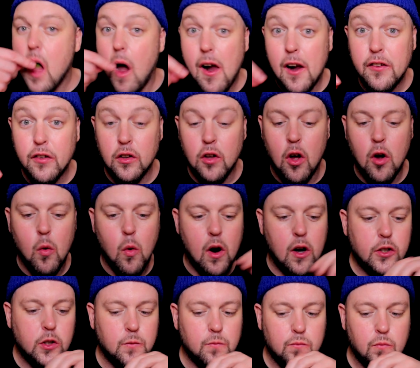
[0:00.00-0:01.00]
it's a long
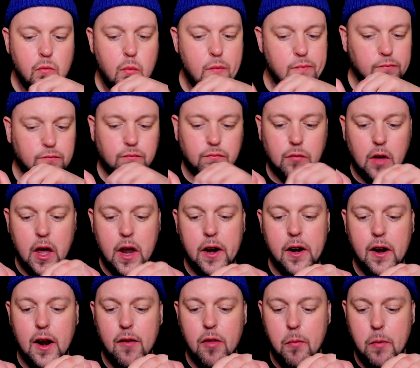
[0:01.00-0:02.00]
watch and I
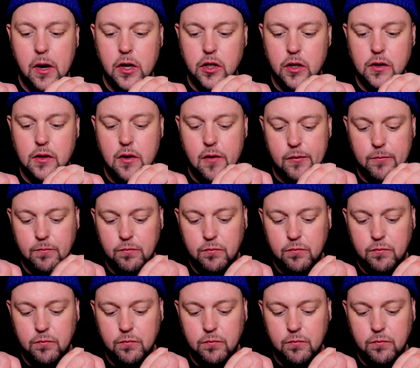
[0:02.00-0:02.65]
didn't have the patience